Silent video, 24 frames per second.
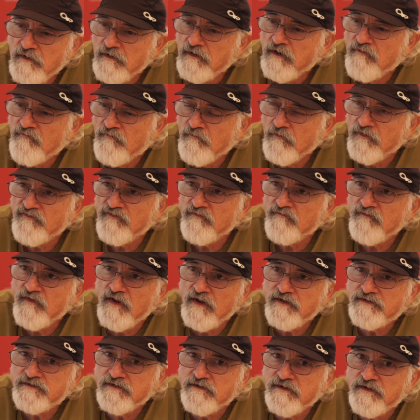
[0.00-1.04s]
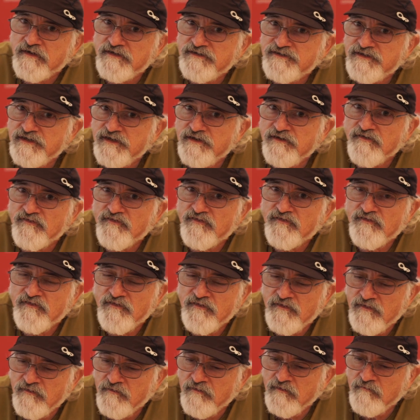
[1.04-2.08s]
a force of nature and a genius
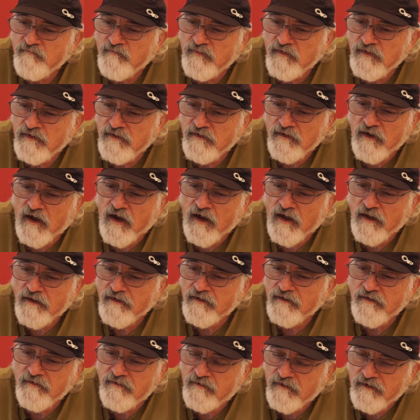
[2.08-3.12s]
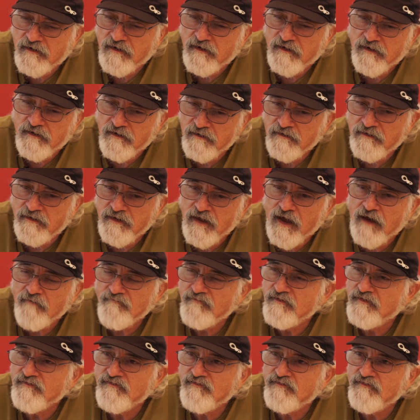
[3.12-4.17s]
beyond the
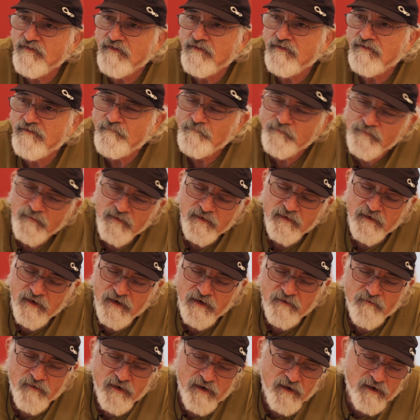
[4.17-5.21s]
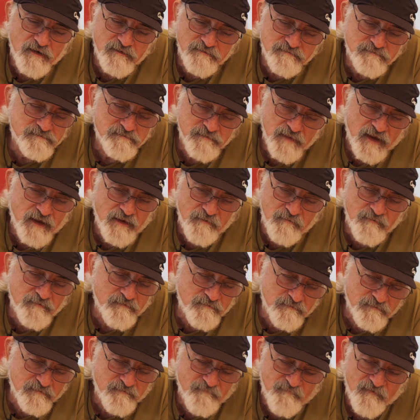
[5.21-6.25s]
obvious. So anyway, I'm
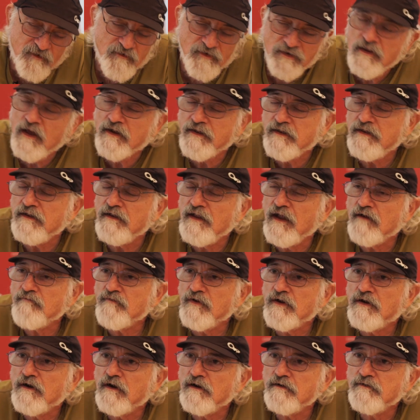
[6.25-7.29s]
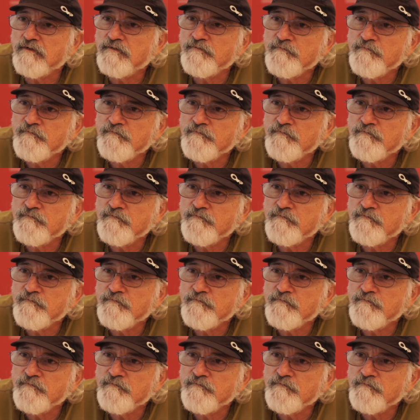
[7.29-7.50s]
very lucky in that regard.